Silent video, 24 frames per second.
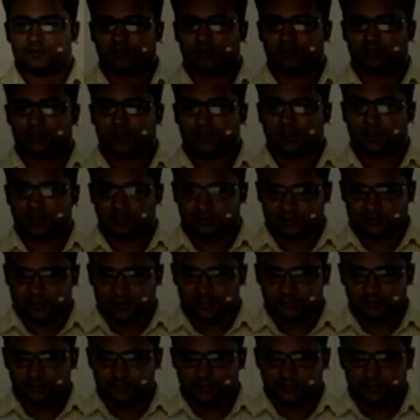we'll
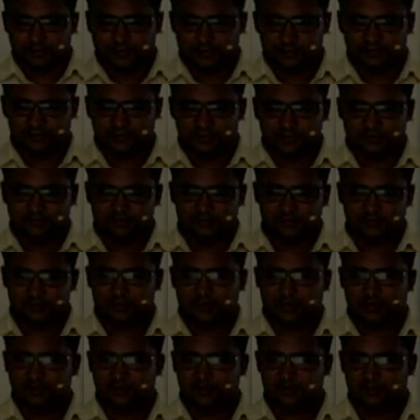type down HDFC
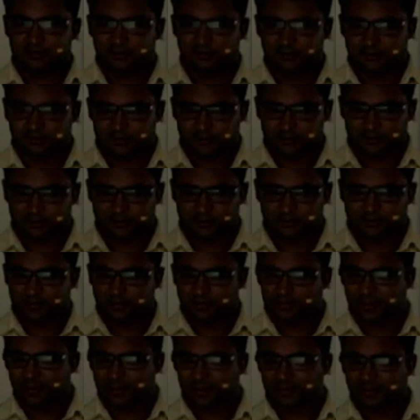Bank or
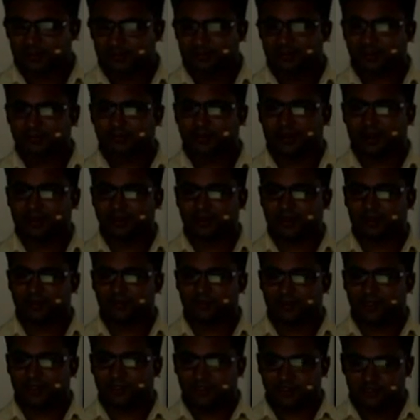maybe any other bank. I
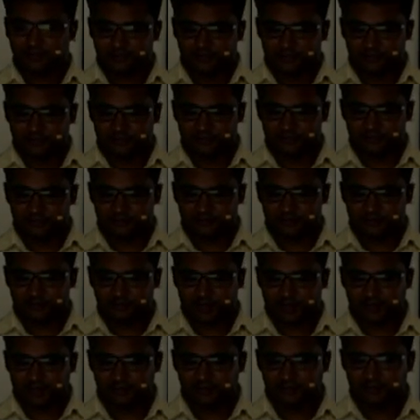am taking the HDFC
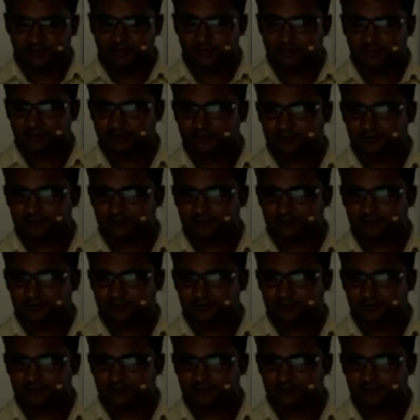Bank.